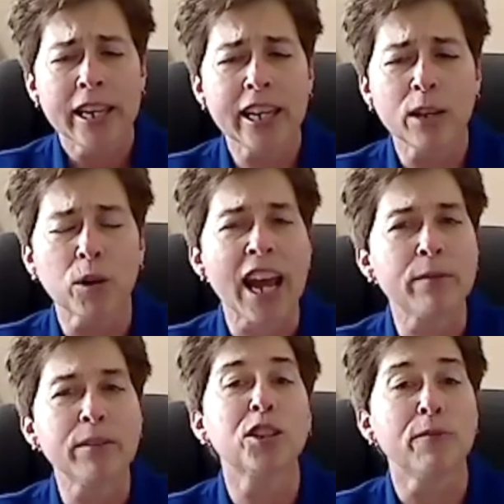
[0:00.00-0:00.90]
We're
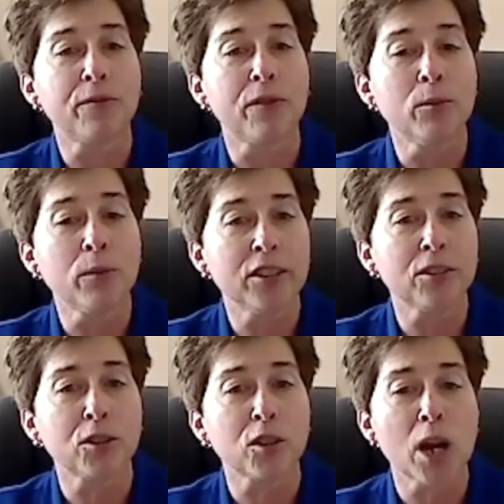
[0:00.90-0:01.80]
having some
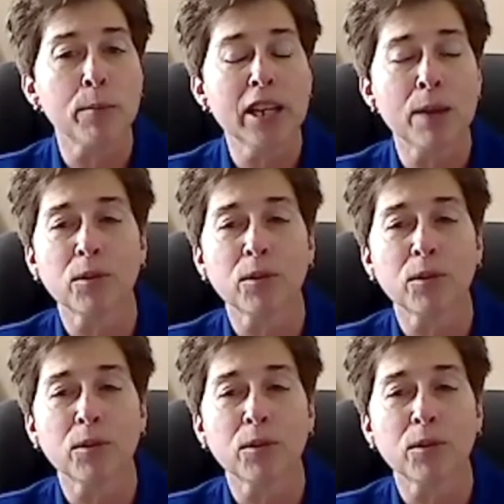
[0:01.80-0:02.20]
fundraisers are coming up.